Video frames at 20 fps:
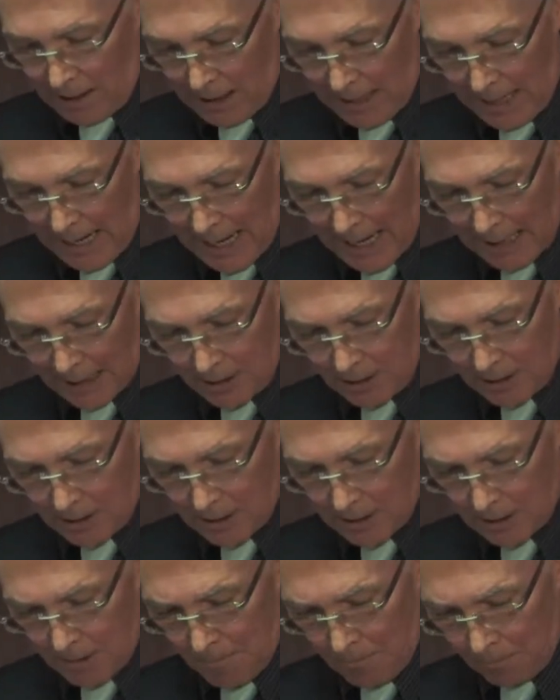and
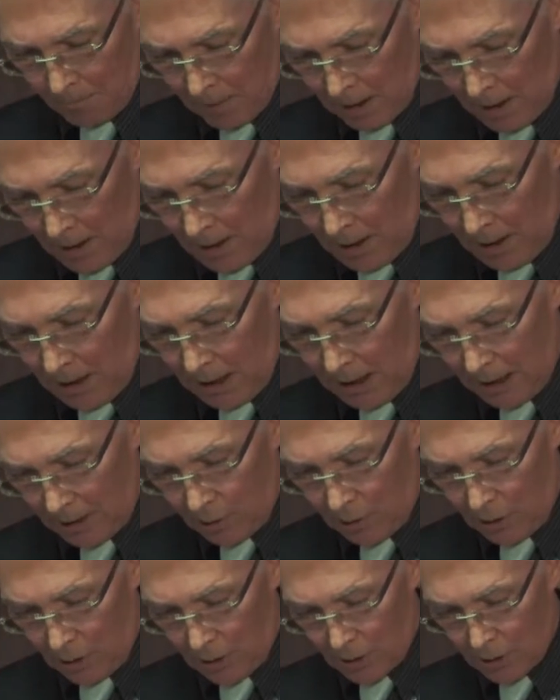it
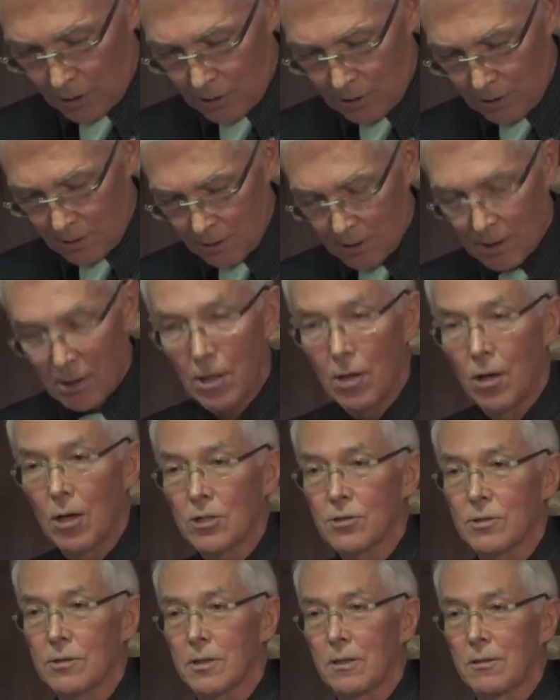caused a
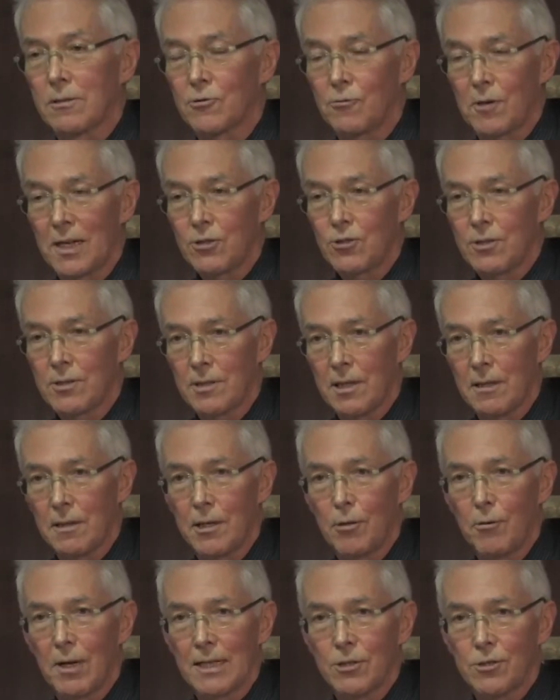loss in trust in the
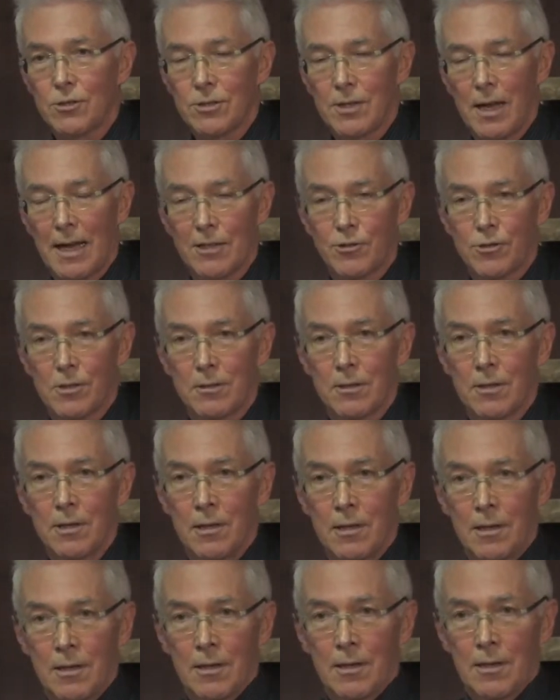US as
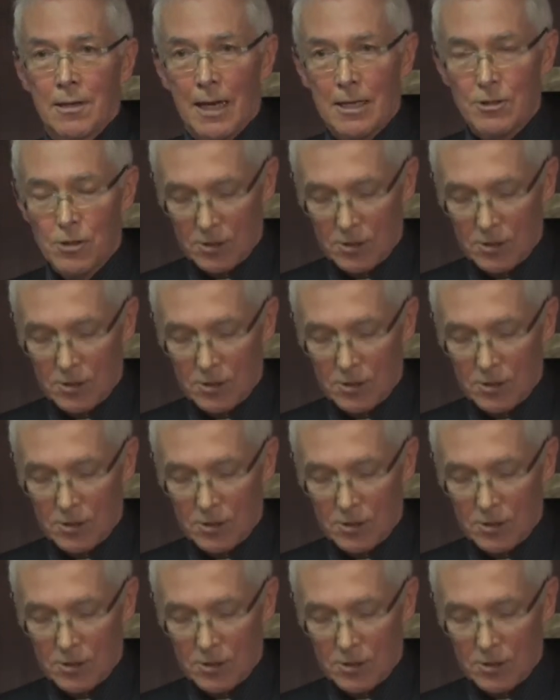a